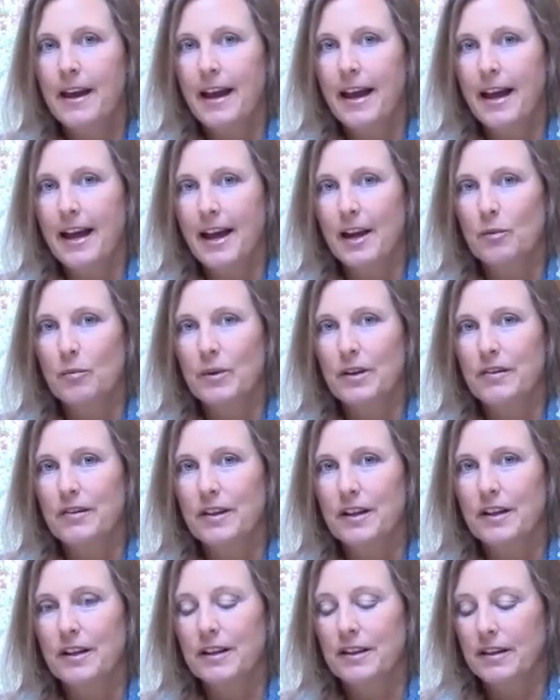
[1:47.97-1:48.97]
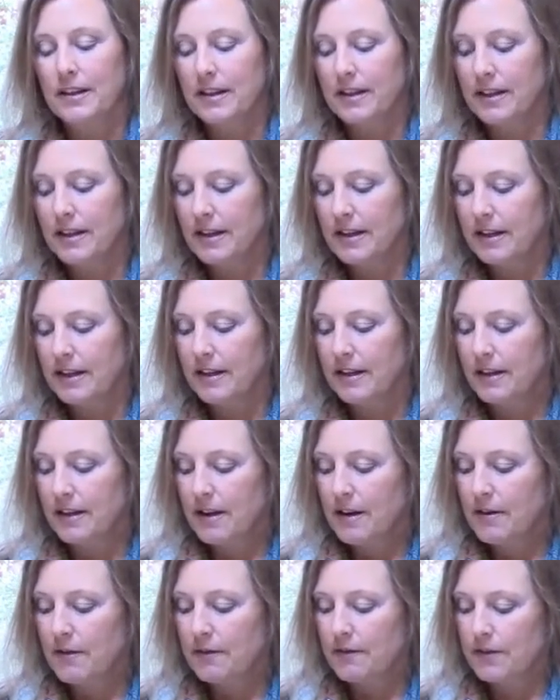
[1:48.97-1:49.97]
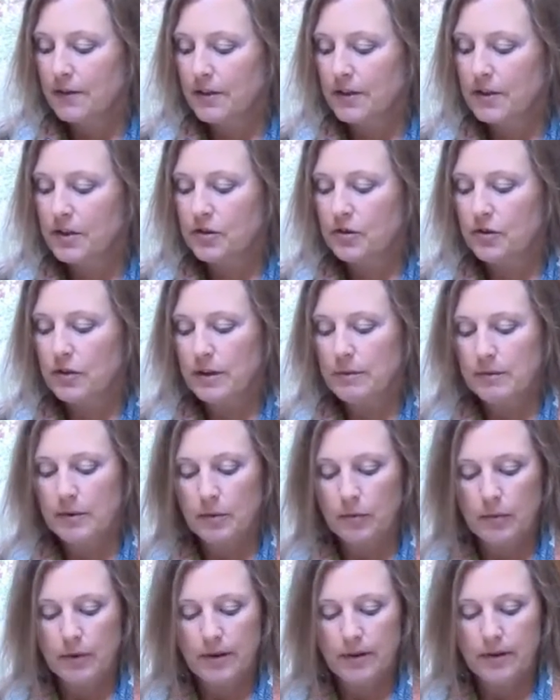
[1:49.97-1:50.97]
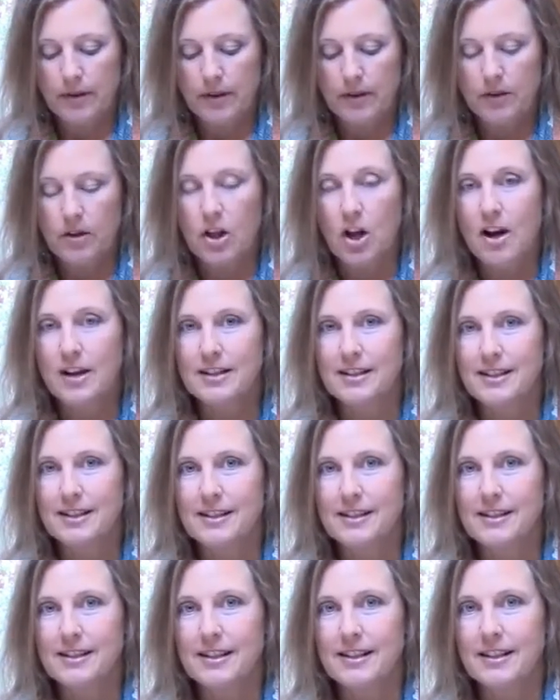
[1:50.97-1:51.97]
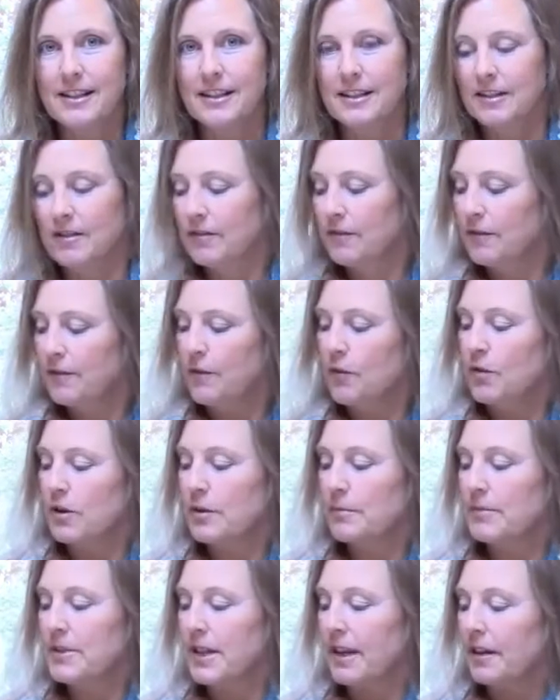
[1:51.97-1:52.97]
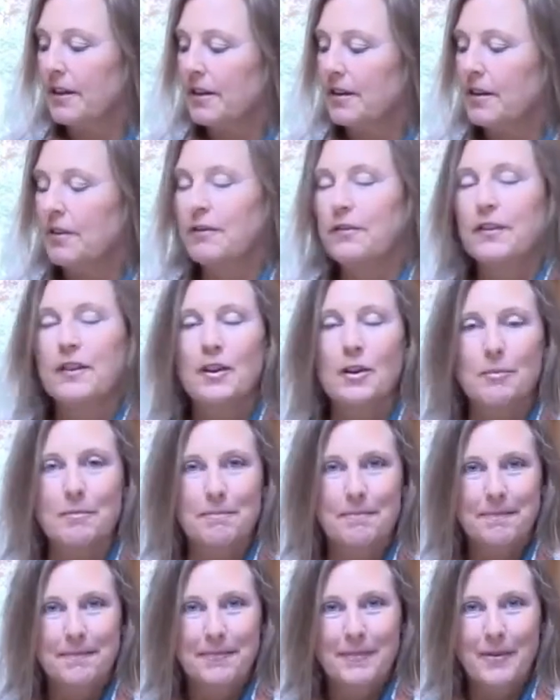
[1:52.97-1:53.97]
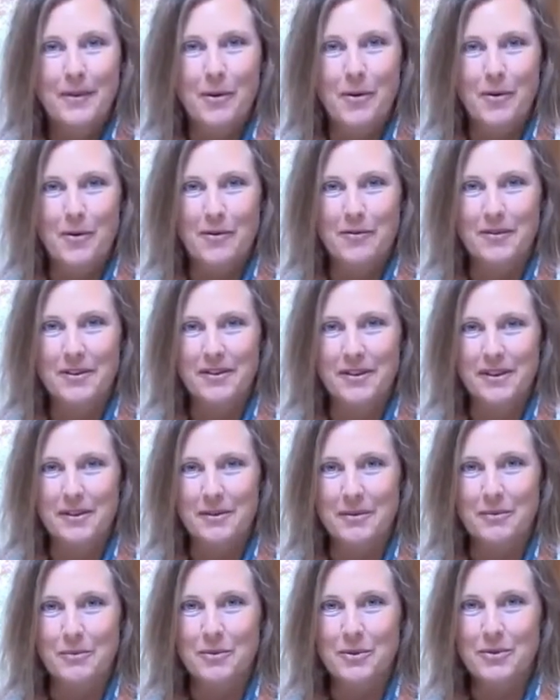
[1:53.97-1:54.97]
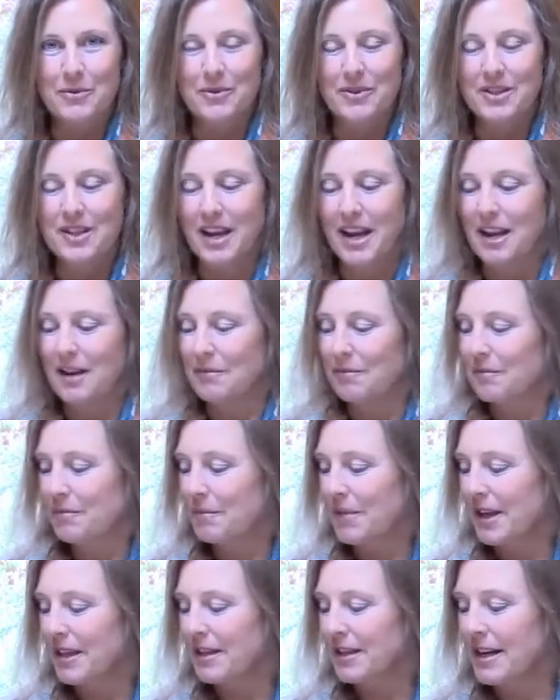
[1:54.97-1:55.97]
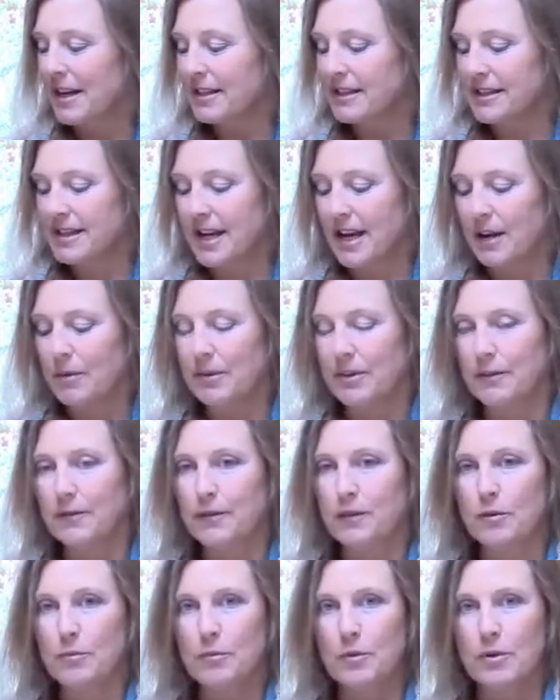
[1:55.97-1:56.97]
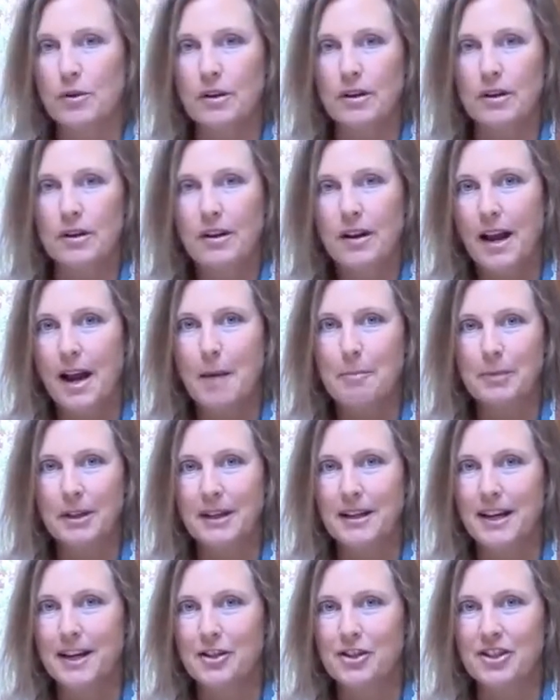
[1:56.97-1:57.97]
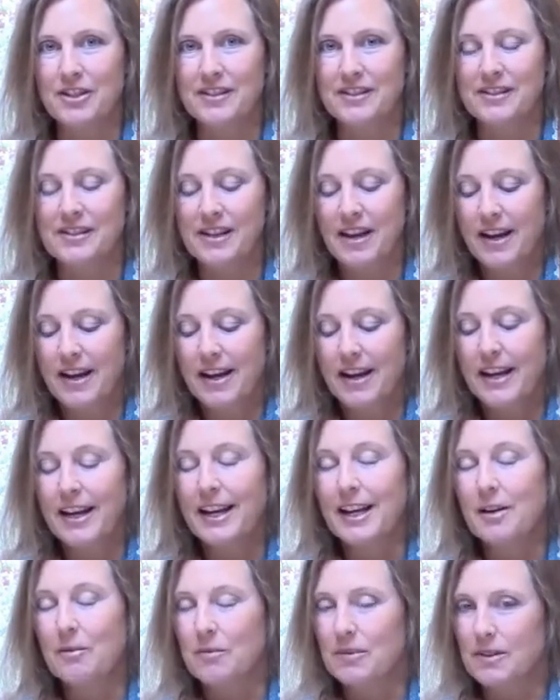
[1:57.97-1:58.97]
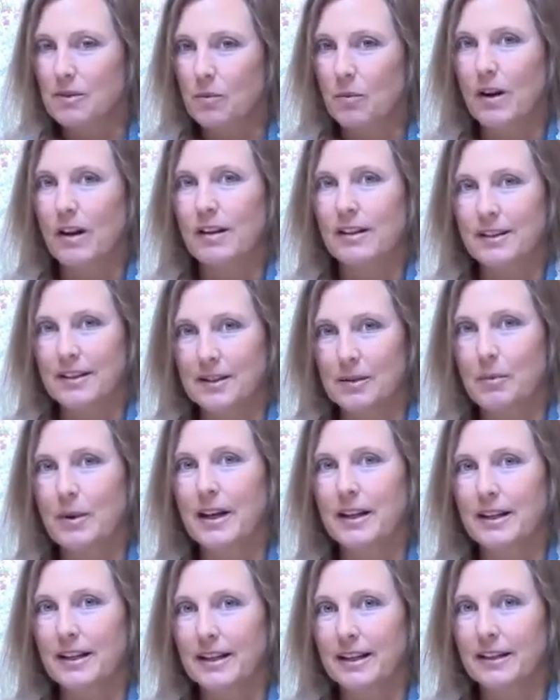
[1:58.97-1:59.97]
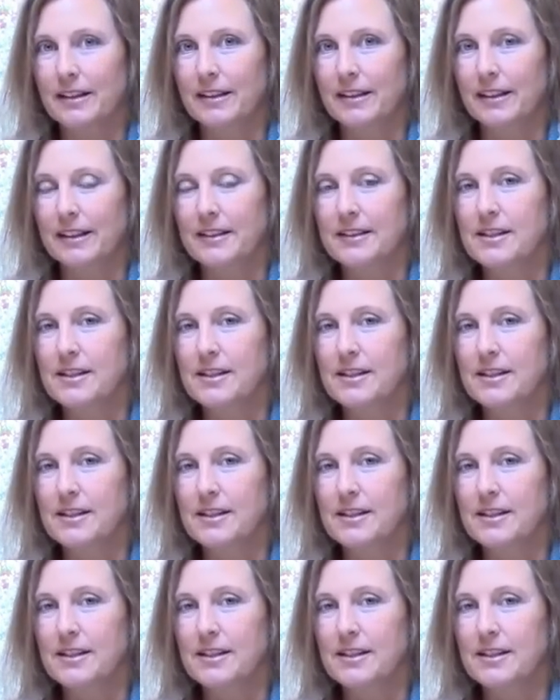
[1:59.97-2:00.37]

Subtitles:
And within the first treatment with the Klosses, it formed a film over the wound, and by the next day with a few more applications, it was well on its way to healing.